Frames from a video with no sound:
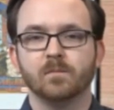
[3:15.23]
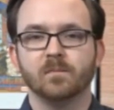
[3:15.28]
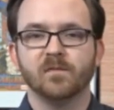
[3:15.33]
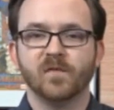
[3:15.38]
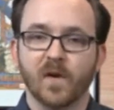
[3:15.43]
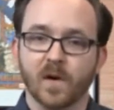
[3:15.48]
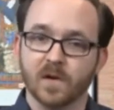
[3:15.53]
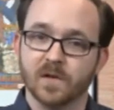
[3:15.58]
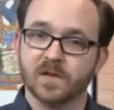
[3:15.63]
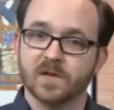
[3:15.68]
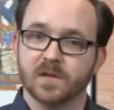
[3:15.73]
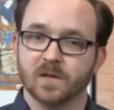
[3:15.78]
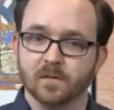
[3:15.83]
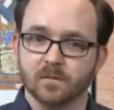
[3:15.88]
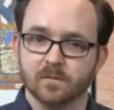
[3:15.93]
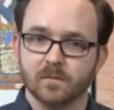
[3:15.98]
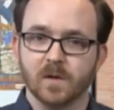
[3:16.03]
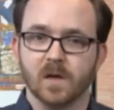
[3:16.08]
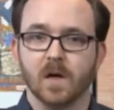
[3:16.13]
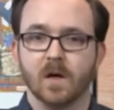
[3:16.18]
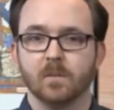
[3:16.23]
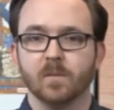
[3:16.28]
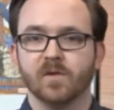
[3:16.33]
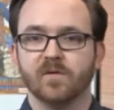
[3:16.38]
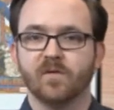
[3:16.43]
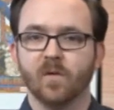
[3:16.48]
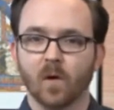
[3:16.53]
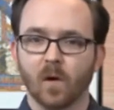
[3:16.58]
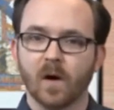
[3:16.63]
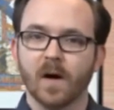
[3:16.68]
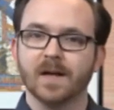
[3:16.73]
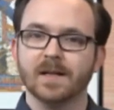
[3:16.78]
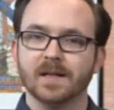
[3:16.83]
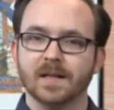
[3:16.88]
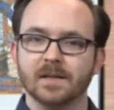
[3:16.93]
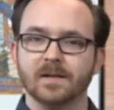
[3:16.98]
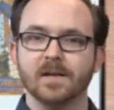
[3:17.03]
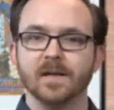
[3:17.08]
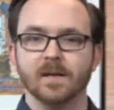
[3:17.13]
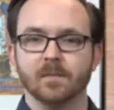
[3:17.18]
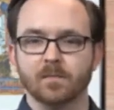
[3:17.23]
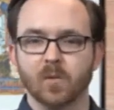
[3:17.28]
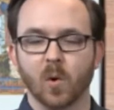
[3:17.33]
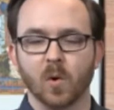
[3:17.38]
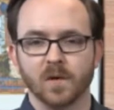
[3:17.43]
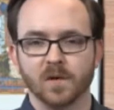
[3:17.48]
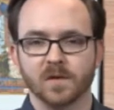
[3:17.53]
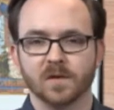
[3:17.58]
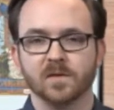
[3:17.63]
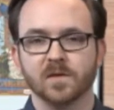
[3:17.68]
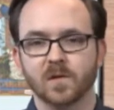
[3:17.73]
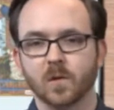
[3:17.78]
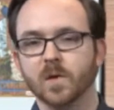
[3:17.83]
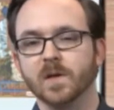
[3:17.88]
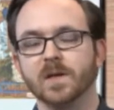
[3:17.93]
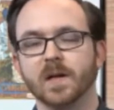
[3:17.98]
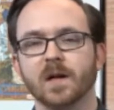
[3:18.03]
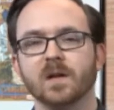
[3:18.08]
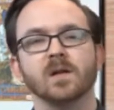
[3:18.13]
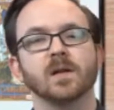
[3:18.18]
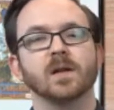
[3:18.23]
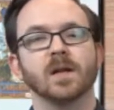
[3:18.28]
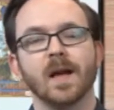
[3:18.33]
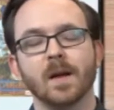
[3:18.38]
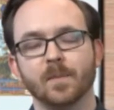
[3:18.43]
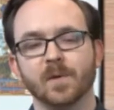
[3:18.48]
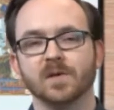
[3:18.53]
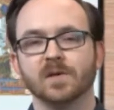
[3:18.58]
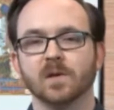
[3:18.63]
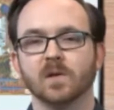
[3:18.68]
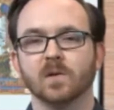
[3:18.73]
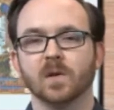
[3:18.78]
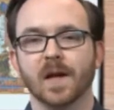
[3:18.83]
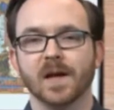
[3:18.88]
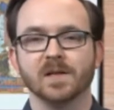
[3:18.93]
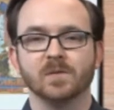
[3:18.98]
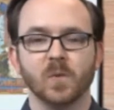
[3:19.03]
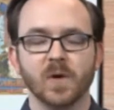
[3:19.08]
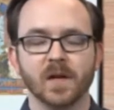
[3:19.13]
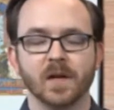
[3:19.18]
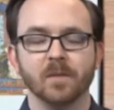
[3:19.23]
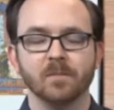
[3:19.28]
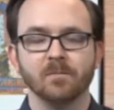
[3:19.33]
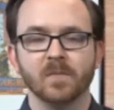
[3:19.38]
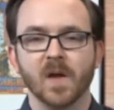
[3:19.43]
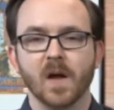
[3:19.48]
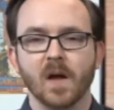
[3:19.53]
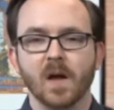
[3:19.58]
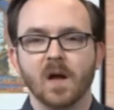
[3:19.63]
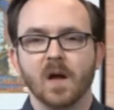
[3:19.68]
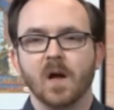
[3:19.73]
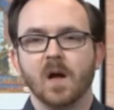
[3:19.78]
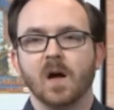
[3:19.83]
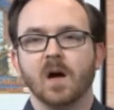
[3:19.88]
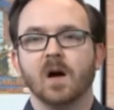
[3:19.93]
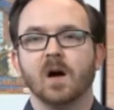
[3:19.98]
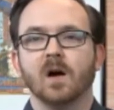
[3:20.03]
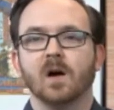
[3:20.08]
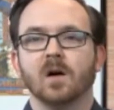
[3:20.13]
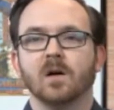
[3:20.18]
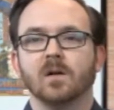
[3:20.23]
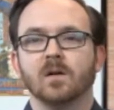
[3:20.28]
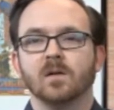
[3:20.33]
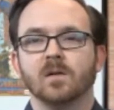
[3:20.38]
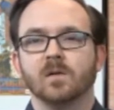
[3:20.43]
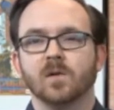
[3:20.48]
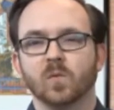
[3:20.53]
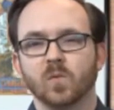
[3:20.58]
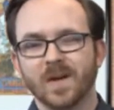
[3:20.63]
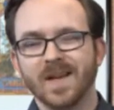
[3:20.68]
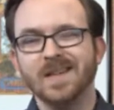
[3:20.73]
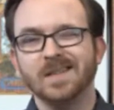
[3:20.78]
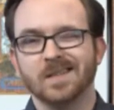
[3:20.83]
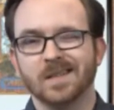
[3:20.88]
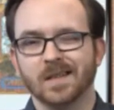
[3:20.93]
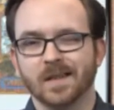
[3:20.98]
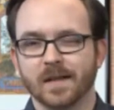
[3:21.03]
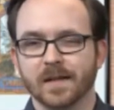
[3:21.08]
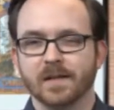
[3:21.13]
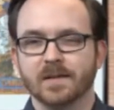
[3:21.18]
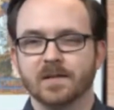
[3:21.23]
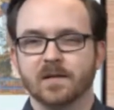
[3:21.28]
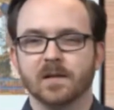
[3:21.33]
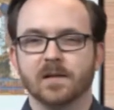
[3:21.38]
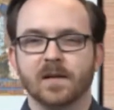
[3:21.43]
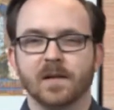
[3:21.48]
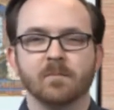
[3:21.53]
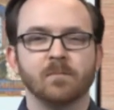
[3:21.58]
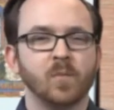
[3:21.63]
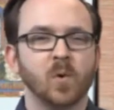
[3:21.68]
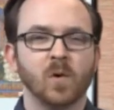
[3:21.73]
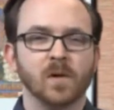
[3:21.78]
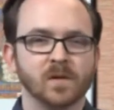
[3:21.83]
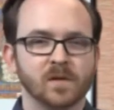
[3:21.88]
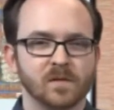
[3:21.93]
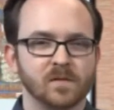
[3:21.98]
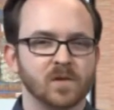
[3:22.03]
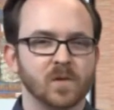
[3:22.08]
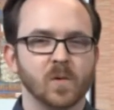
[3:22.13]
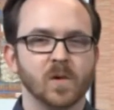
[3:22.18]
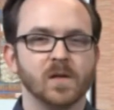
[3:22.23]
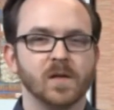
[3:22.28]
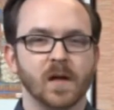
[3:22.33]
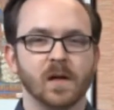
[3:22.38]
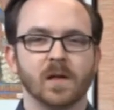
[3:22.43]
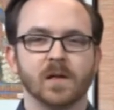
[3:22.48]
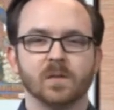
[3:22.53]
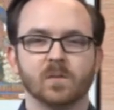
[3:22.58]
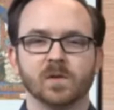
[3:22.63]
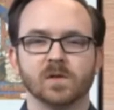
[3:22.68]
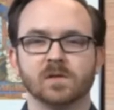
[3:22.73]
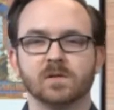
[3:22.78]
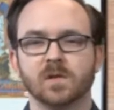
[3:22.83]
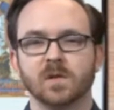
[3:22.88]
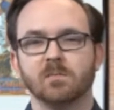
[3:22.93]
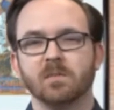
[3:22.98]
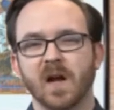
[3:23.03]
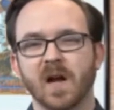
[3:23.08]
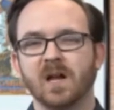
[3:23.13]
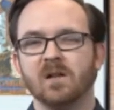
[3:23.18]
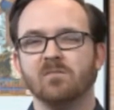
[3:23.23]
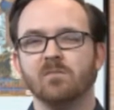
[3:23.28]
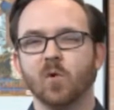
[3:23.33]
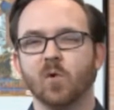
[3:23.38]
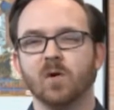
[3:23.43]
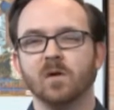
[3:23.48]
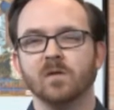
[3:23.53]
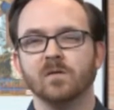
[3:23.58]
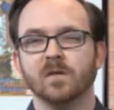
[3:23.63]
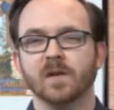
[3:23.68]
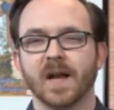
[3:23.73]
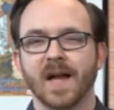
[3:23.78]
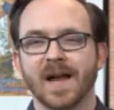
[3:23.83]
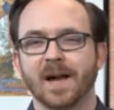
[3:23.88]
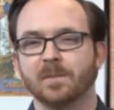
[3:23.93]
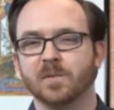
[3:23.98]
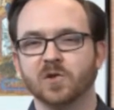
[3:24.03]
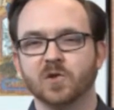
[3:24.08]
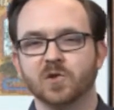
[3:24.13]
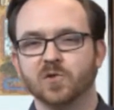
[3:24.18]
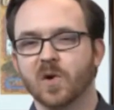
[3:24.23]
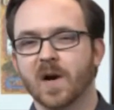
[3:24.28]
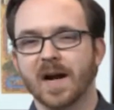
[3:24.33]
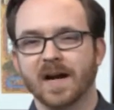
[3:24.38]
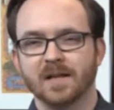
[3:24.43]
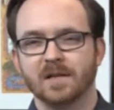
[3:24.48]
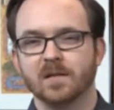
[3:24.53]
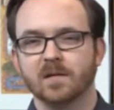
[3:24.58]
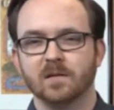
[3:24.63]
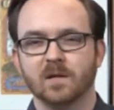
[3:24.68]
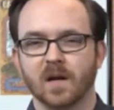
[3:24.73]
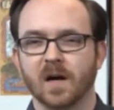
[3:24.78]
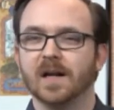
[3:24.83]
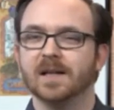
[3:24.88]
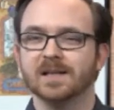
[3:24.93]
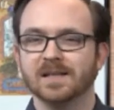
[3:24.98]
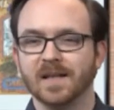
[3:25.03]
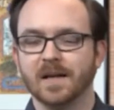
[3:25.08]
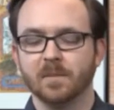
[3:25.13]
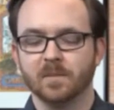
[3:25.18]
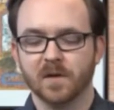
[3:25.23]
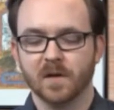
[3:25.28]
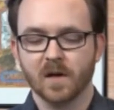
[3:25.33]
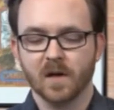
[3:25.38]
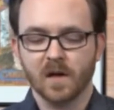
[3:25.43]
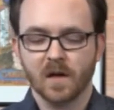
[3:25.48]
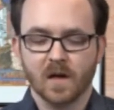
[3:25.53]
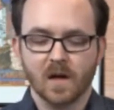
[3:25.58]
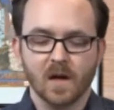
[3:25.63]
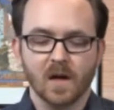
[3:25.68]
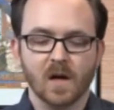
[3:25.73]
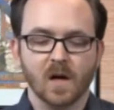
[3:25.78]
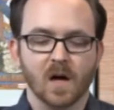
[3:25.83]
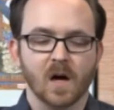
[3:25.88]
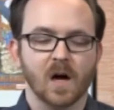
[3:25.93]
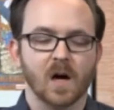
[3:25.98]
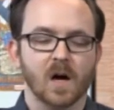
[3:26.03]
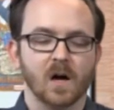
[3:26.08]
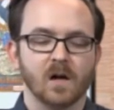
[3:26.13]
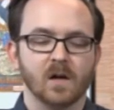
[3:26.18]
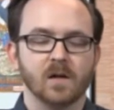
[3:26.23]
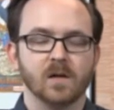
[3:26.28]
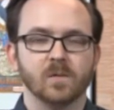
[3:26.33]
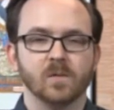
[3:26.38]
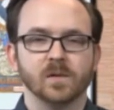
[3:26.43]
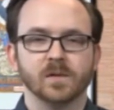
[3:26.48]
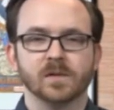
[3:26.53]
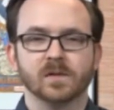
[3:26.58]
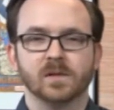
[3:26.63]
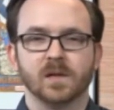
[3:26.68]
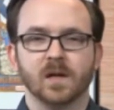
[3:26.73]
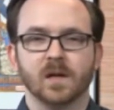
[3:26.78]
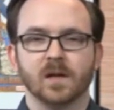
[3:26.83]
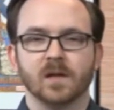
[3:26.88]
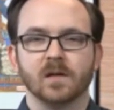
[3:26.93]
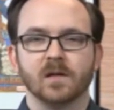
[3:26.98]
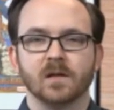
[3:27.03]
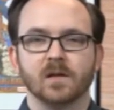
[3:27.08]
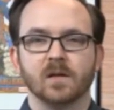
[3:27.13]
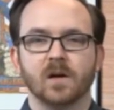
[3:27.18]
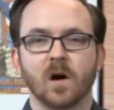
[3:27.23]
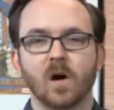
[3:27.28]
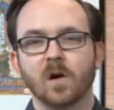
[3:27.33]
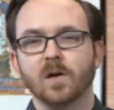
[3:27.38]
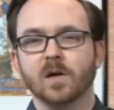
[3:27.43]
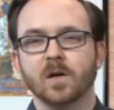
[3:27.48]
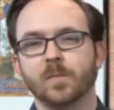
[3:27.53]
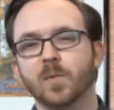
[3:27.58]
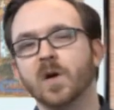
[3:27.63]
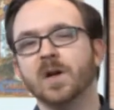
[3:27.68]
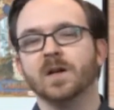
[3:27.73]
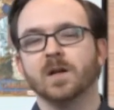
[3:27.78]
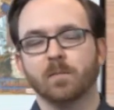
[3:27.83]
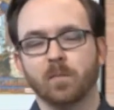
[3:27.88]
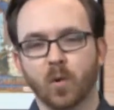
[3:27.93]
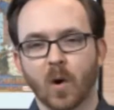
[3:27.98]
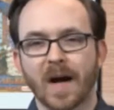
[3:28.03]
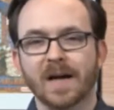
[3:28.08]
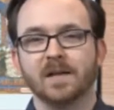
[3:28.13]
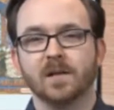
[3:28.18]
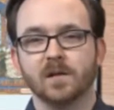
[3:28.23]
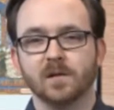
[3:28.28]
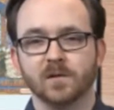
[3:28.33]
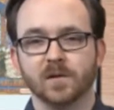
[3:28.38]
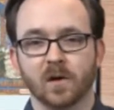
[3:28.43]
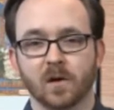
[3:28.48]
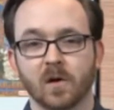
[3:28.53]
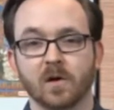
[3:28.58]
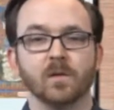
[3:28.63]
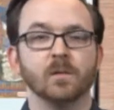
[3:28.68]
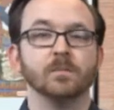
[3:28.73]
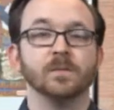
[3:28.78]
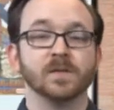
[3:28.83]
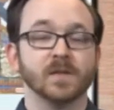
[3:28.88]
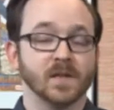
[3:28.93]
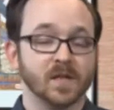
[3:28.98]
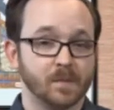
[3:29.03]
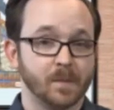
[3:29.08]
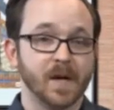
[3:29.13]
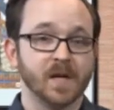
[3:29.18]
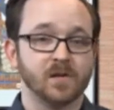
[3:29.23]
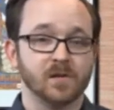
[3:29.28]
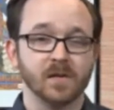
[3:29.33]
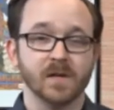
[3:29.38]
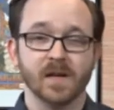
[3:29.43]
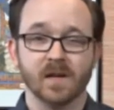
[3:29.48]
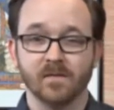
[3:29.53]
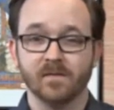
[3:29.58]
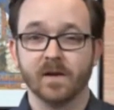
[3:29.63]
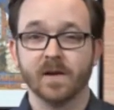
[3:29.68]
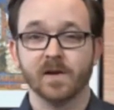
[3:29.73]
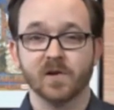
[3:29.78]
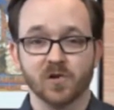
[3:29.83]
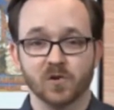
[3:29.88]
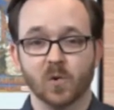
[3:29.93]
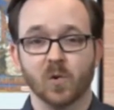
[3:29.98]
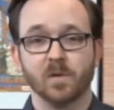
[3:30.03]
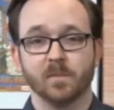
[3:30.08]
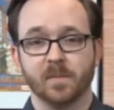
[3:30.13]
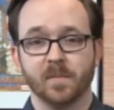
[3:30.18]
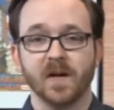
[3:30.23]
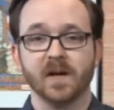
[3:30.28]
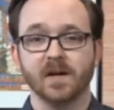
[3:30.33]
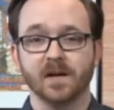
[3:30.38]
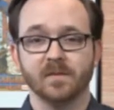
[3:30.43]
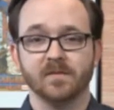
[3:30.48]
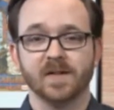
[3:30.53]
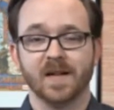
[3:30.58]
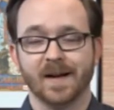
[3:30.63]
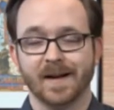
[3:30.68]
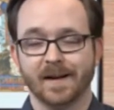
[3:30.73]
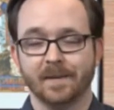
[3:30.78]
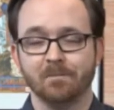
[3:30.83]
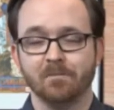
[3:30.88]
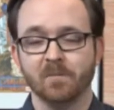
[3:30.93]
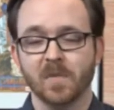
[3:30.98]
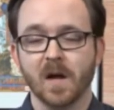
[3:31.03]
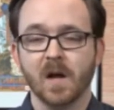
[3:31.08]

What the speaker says: first, before I did the Importance of Storytelling episode last week. The reason is that the importance of storytelling was kind of more of an abstract concept. It was harder to put into practical terms, especially in a very short period of time.